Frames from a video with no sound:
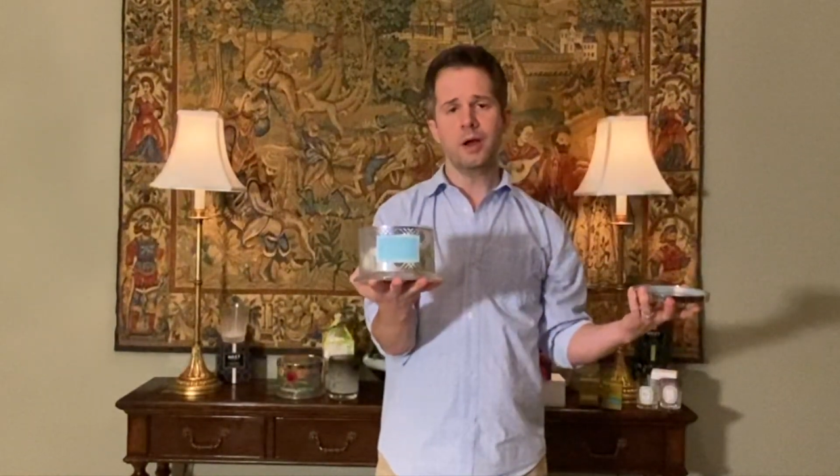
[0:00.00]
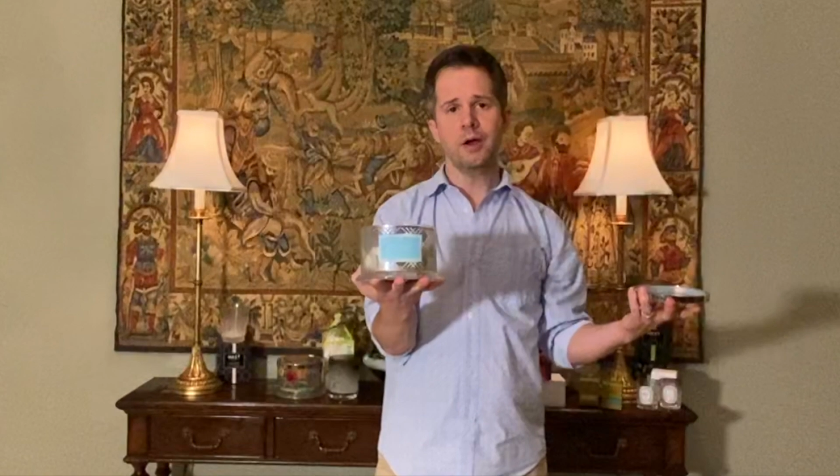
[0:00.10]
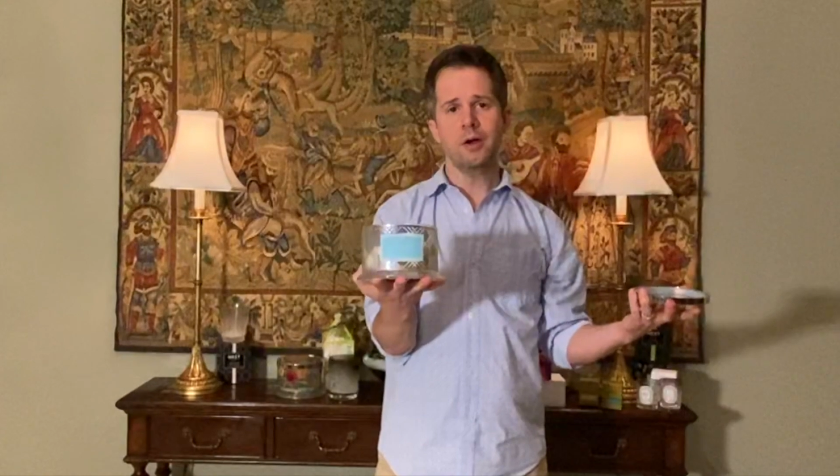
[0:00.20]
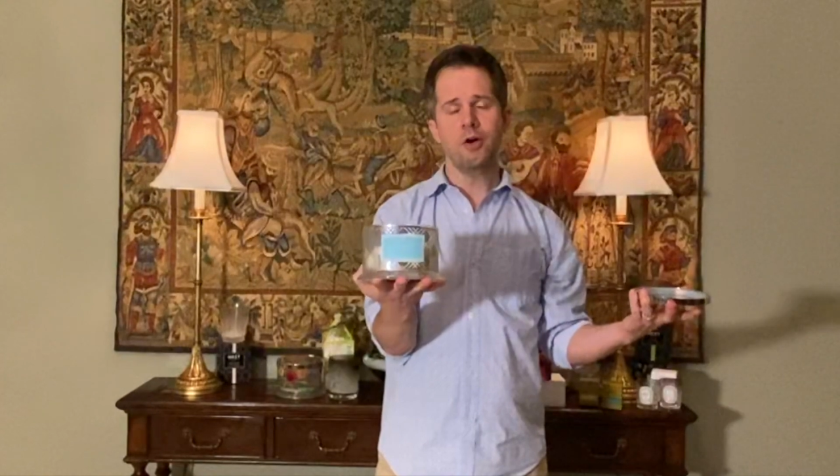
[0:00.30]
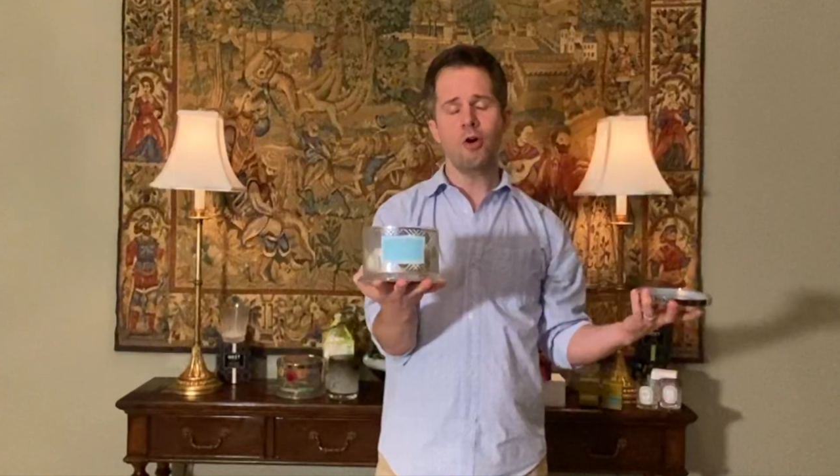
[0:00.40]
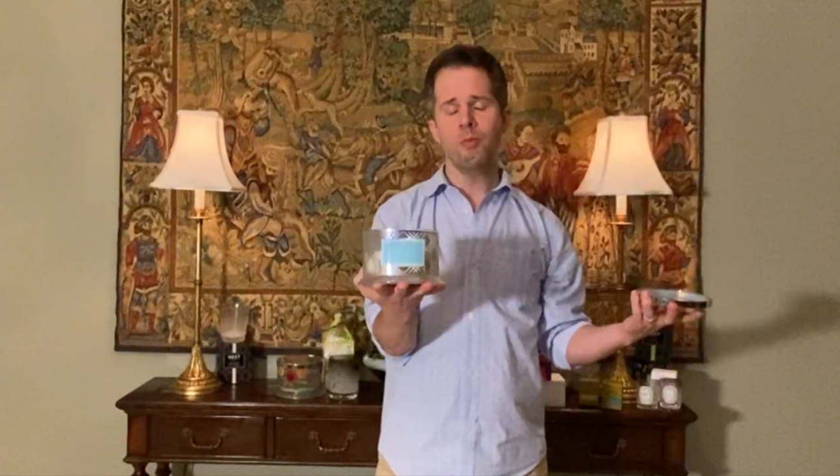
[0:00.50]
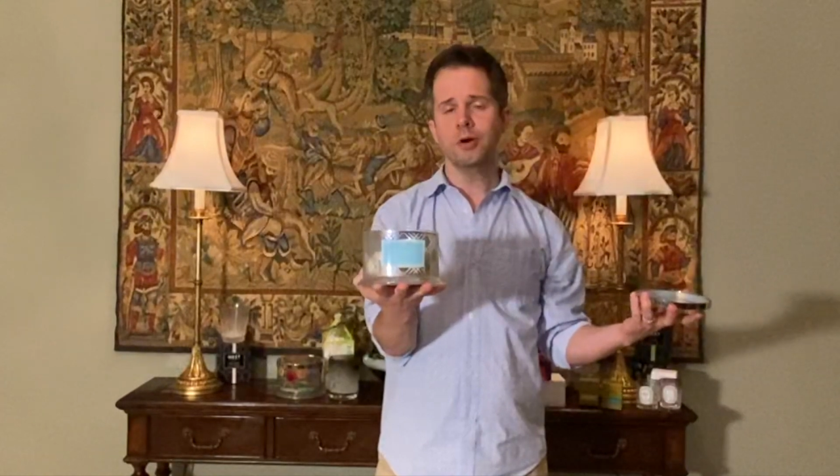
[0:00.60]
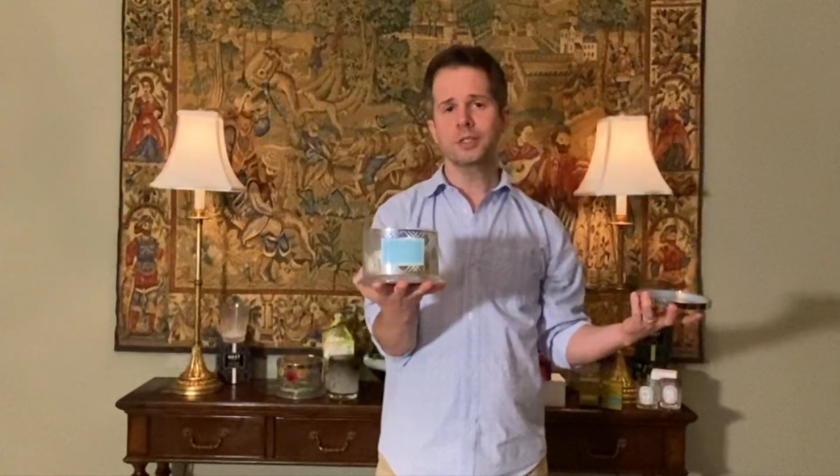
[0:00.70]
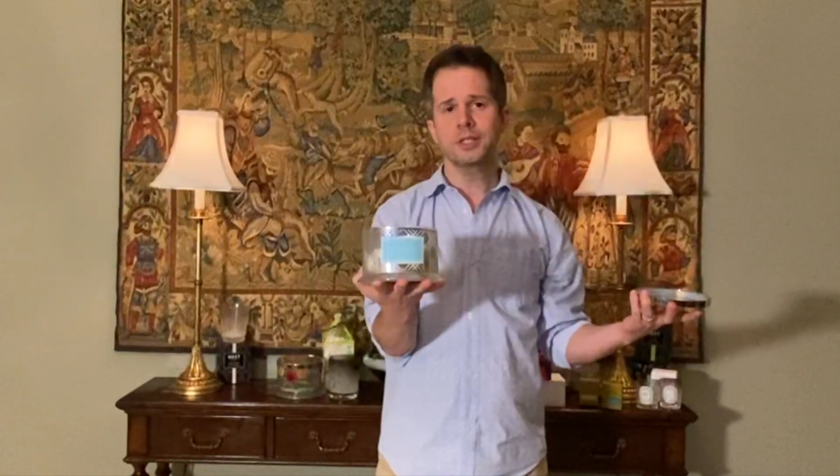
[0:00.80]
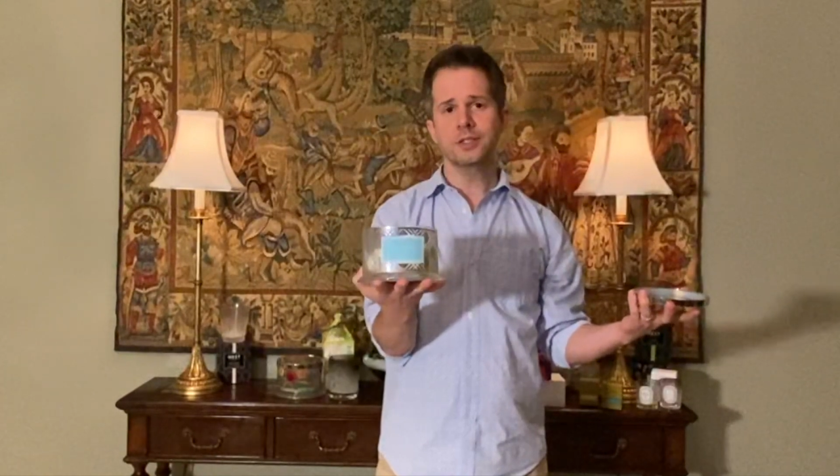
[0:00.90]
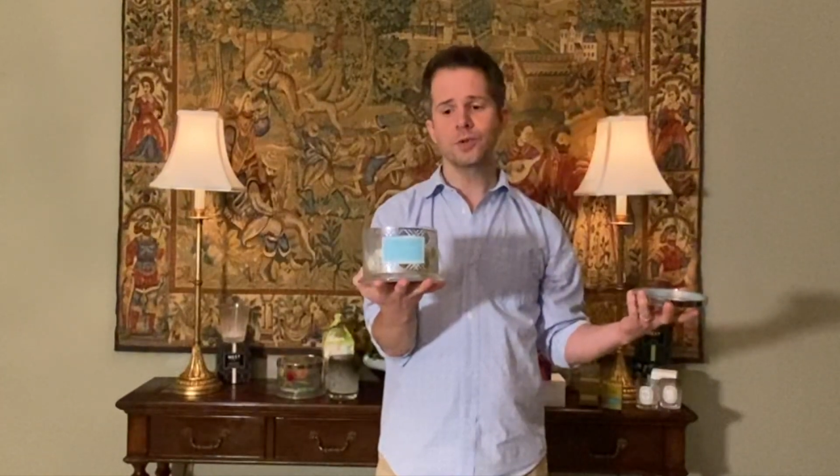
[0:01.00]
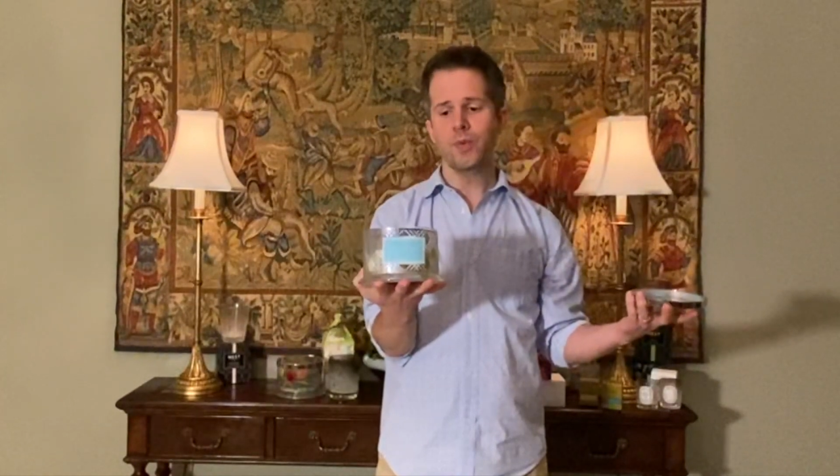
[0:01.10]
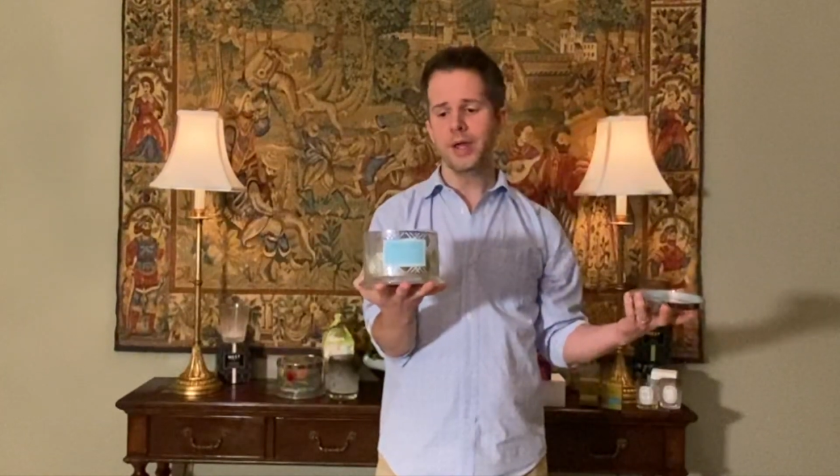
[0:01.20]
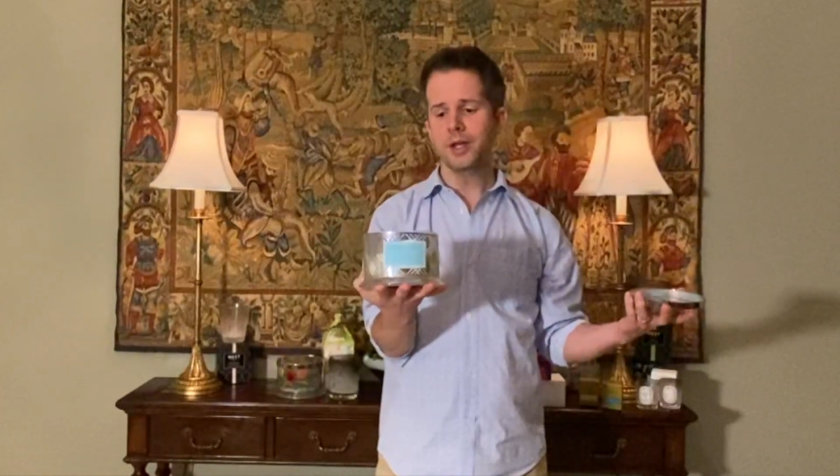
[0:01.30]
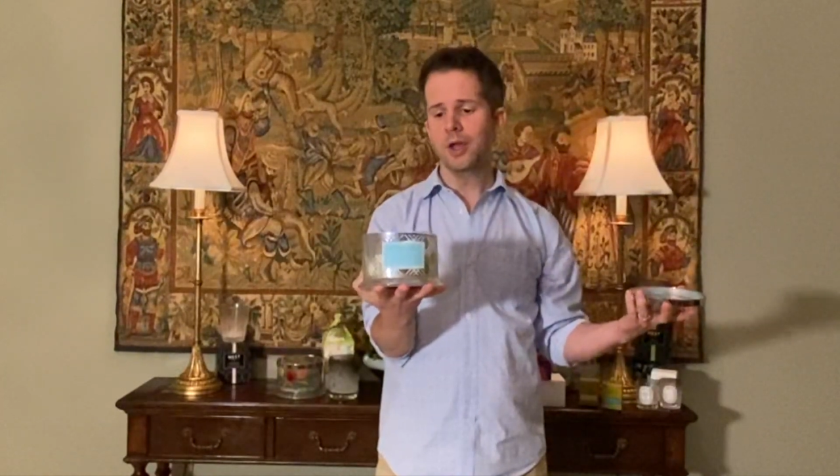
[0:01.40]
HomeWorx is the
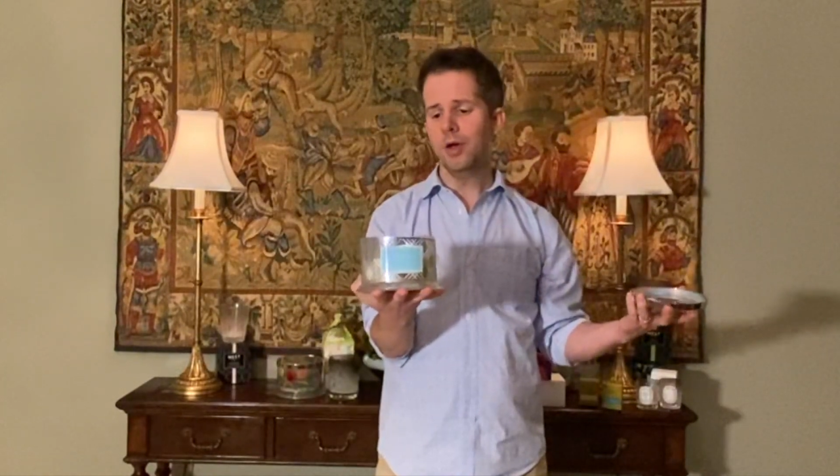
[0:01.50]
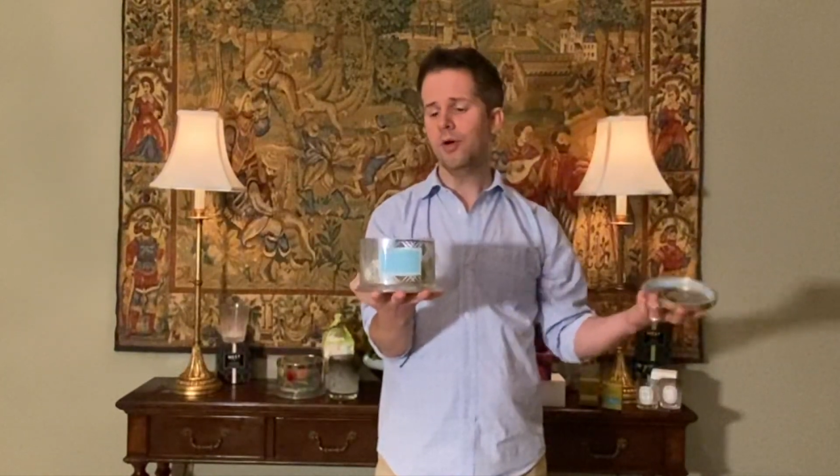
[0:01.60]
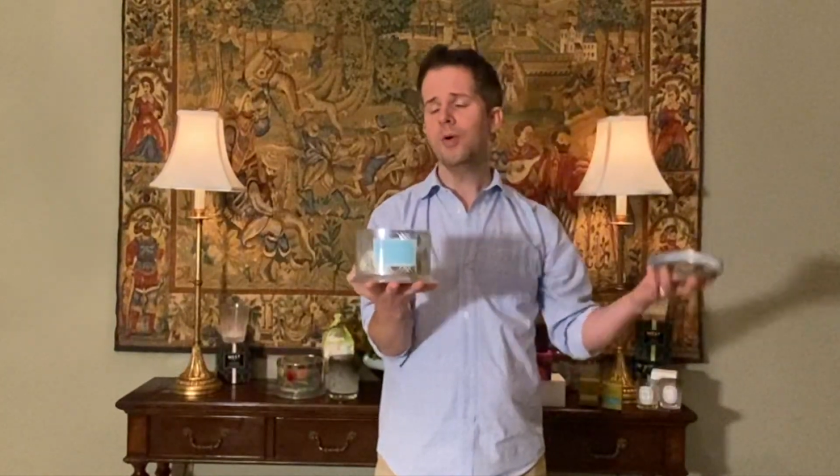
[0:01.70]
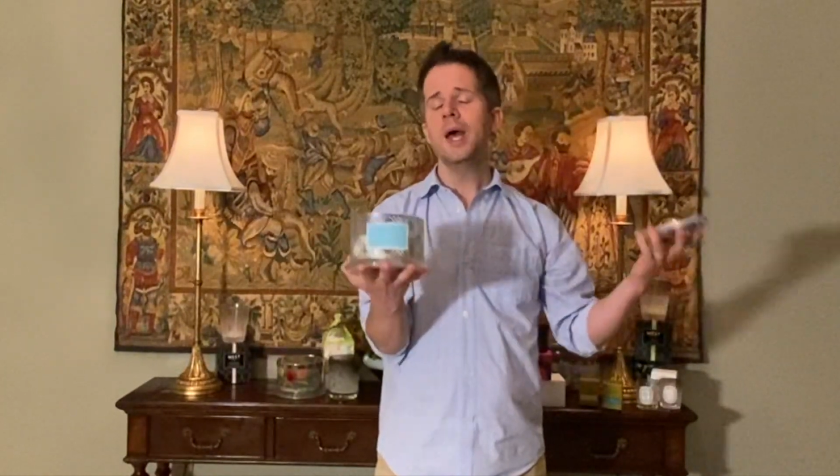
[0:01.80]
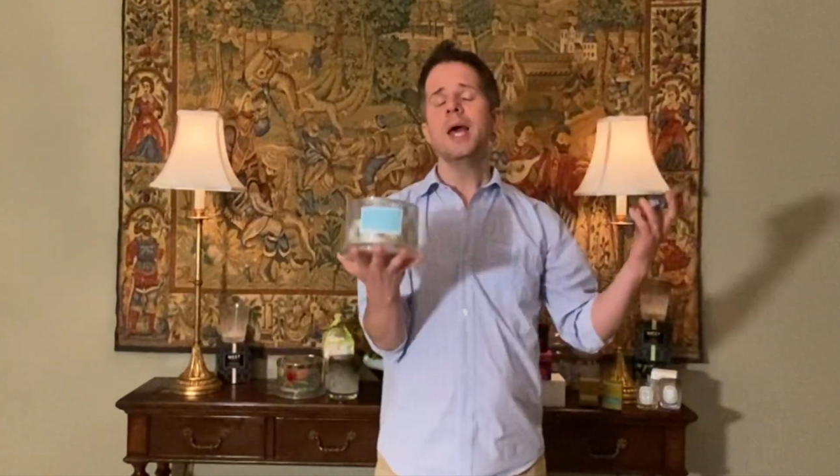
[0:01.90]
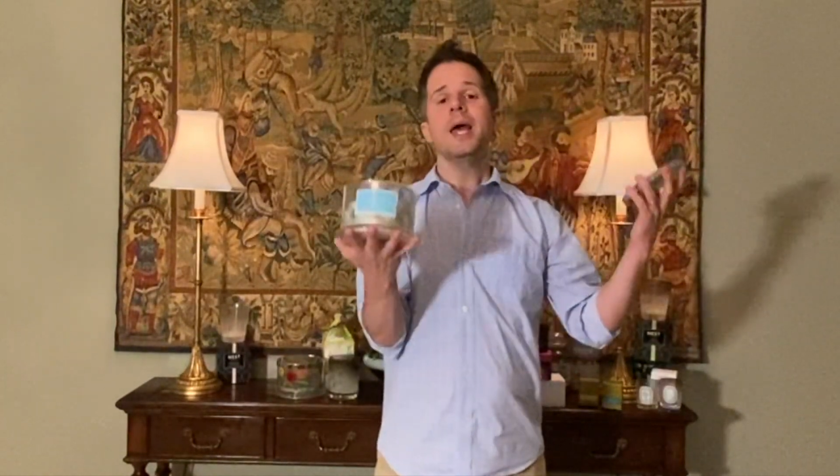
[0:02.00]
way to go.